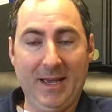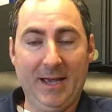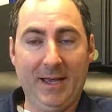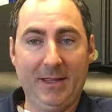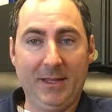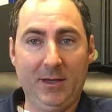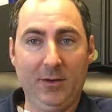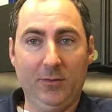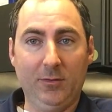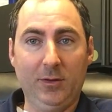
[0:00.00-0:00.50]
and
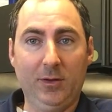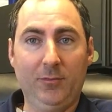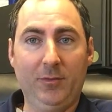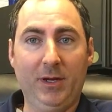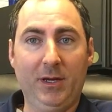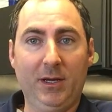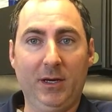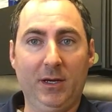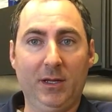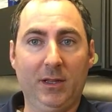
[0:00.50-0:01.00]
the only way
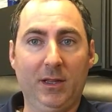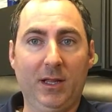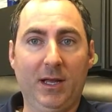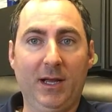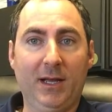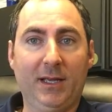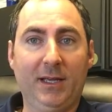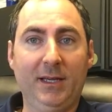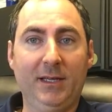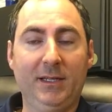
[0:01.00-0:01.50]
to
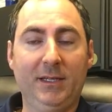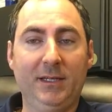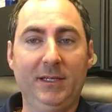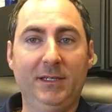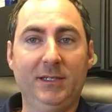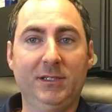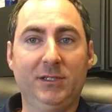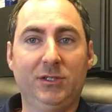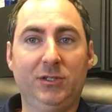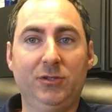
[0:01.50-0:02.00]
unlock it
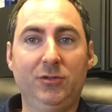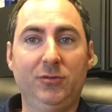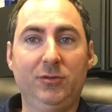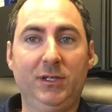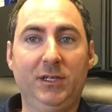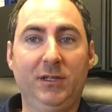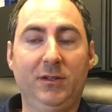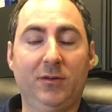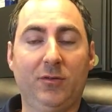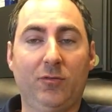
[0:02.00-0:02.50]
is to
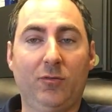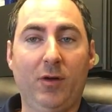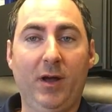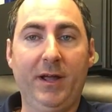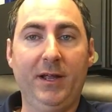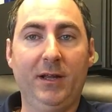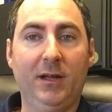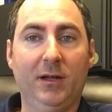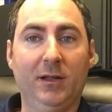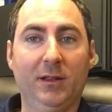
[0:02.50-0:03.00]
either
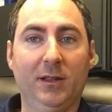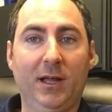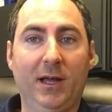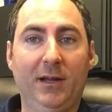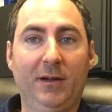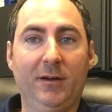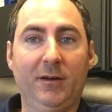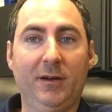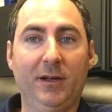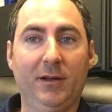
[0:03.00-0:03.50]
write a
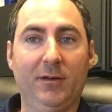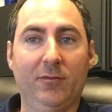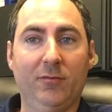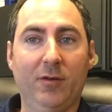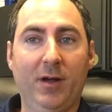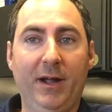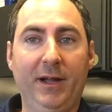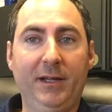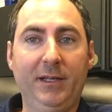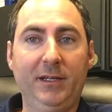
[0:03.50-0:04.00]
letter in
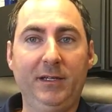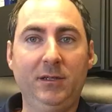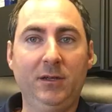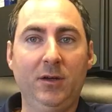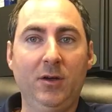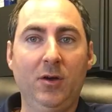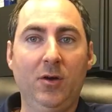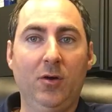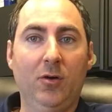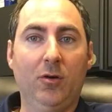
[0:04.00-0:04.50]
writing
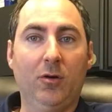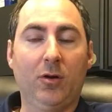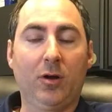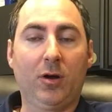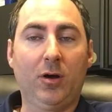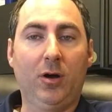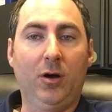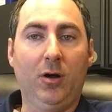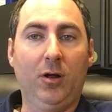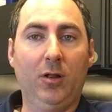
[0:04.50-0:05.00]
or
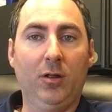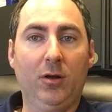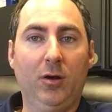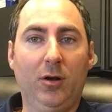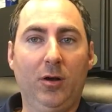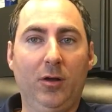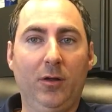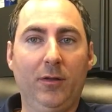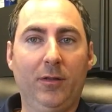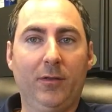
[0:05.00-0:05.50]
call
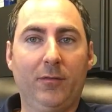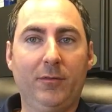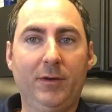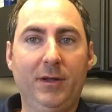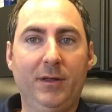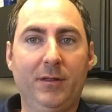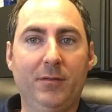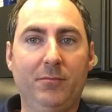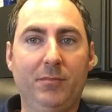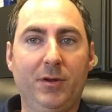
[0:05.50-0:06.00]
all three
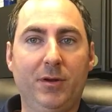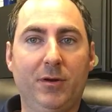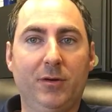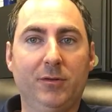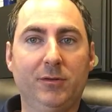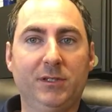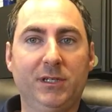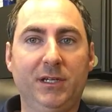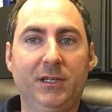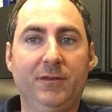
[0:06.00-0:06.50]
of the
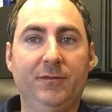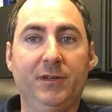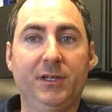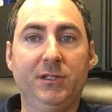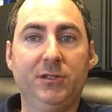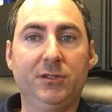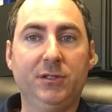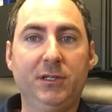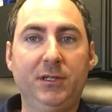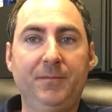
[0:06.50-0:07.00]
bureaus
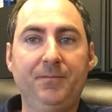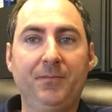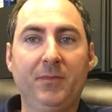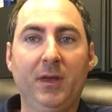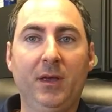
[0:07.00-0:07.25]
individually.